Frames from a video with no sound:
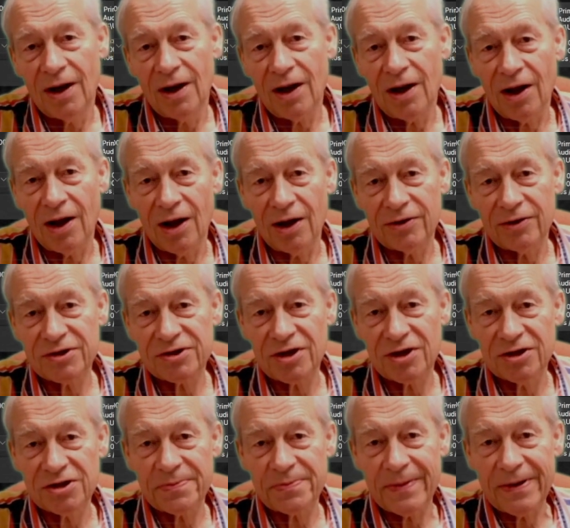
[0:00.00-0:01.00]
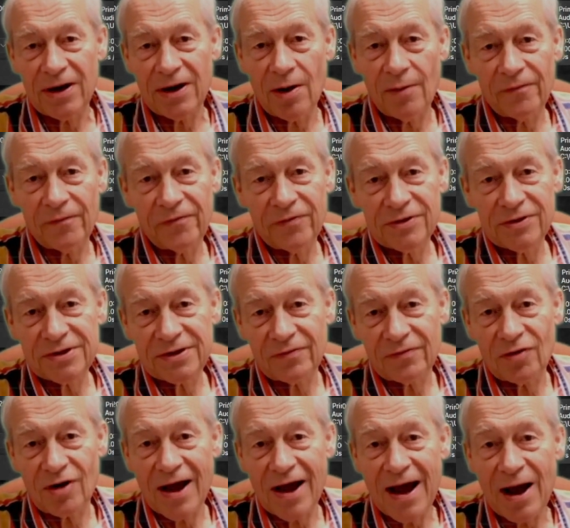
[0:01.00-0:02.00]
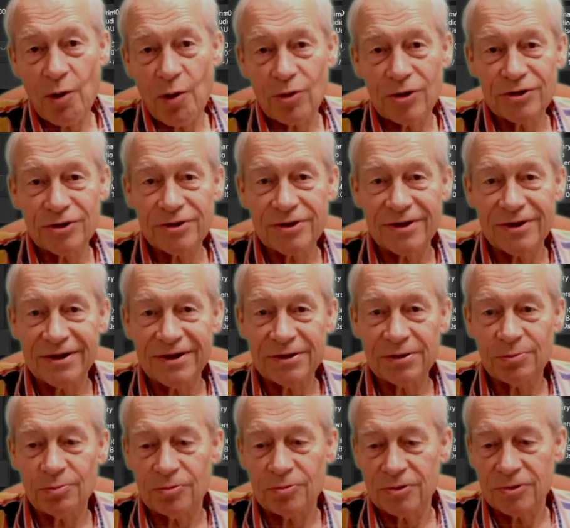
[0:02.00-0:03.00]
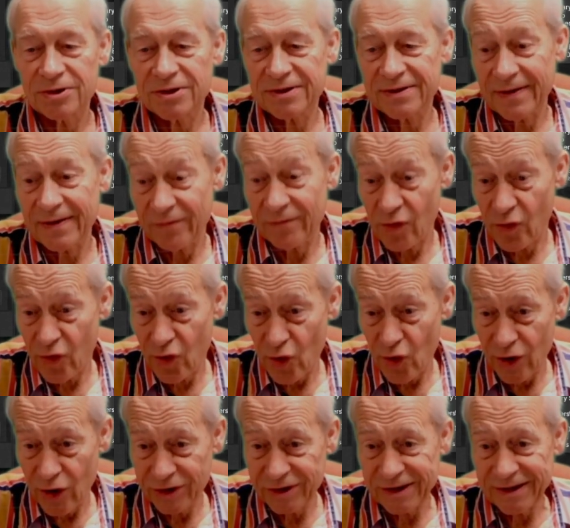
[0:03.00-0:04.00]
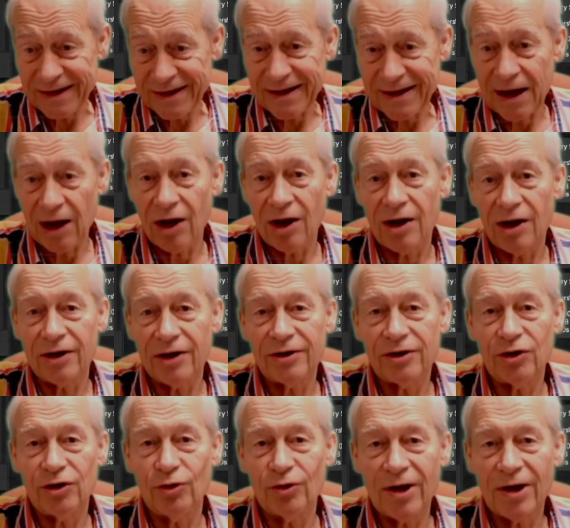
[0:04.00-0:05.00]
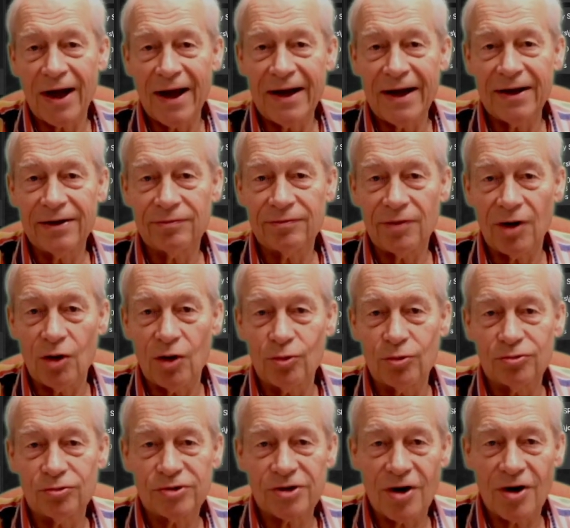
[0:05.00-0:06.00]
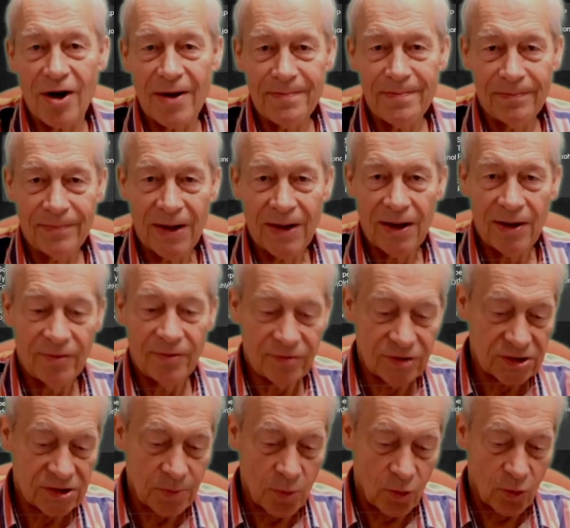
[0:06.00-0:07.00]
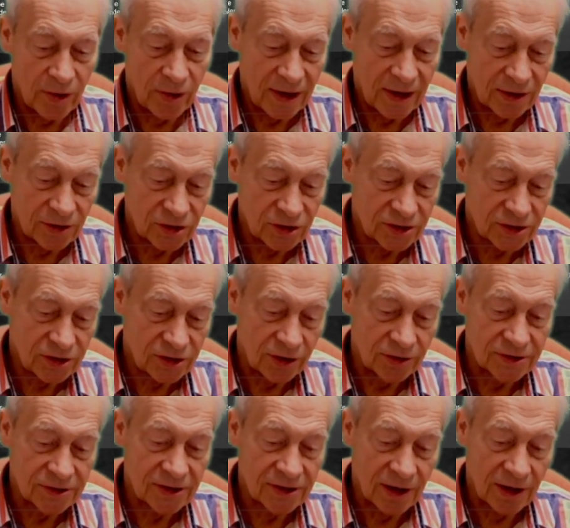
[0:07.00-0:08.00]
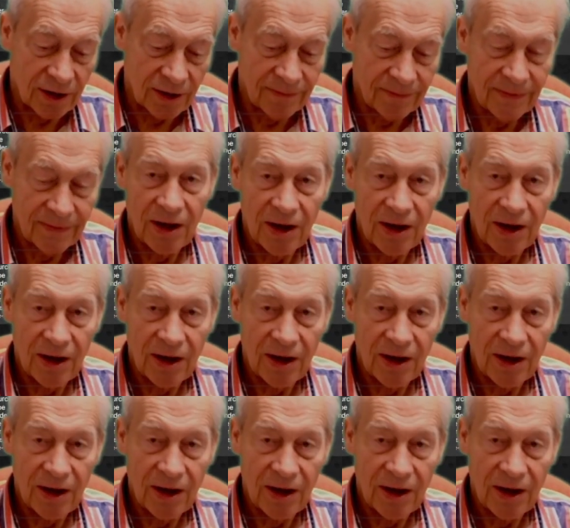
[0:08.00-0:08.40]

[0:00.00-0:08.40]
uh, the sun's been up for several hours. It was seven thirty uh, U K local time this morning, and just using a